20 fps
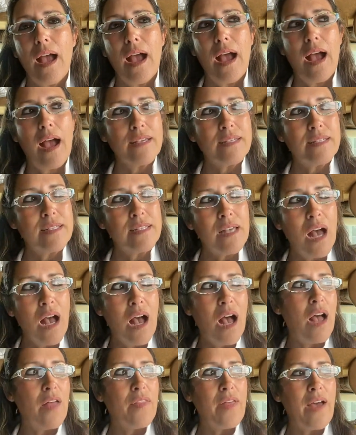I
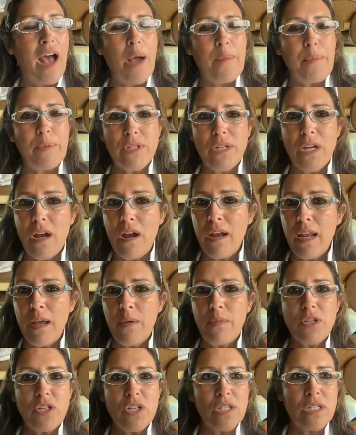saw the opportunity.
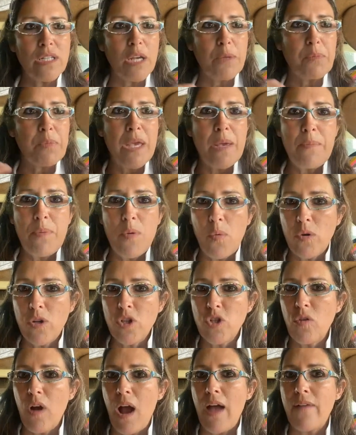It was just like people were
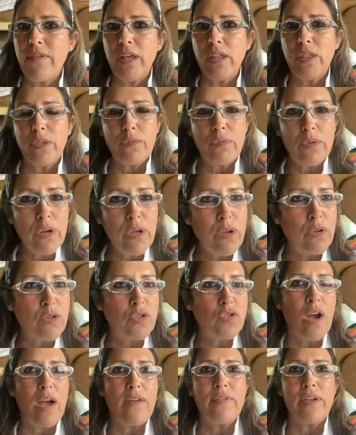driving through,
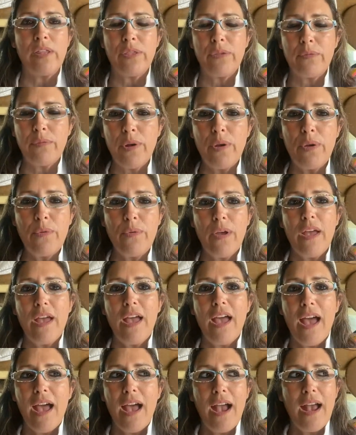
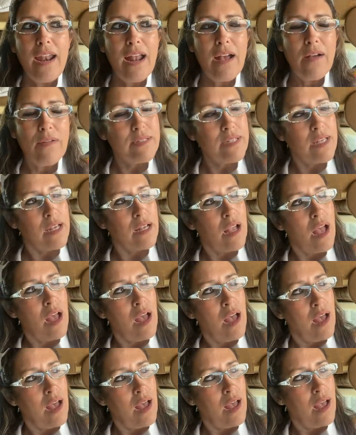and I was like,
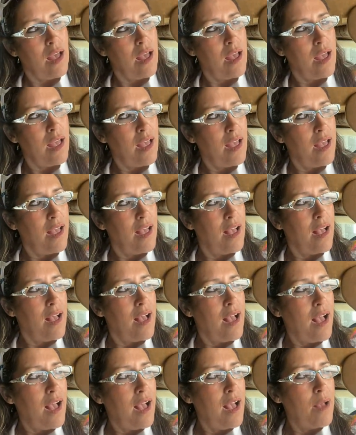huh,
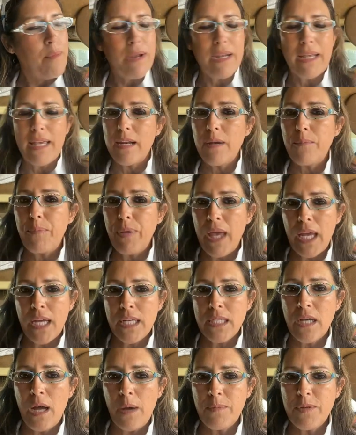I'm going to get a
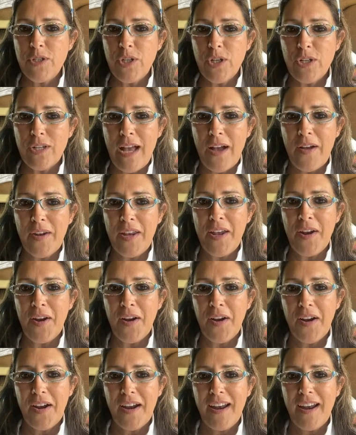pink dumpster down here.